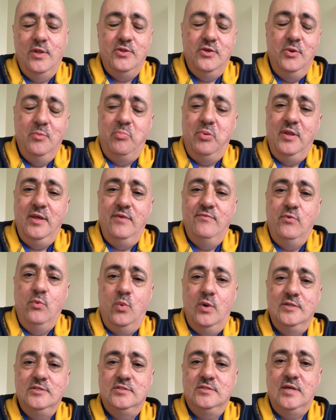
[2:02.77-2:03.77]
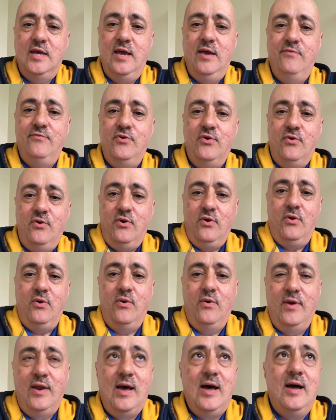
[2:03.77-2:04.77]
you believe in once saved or
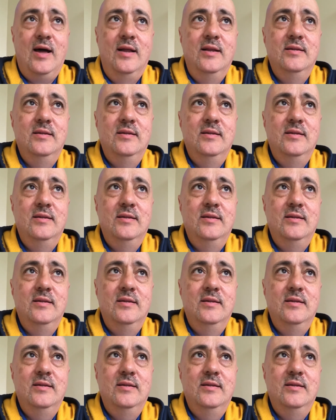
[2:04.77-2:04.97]
not,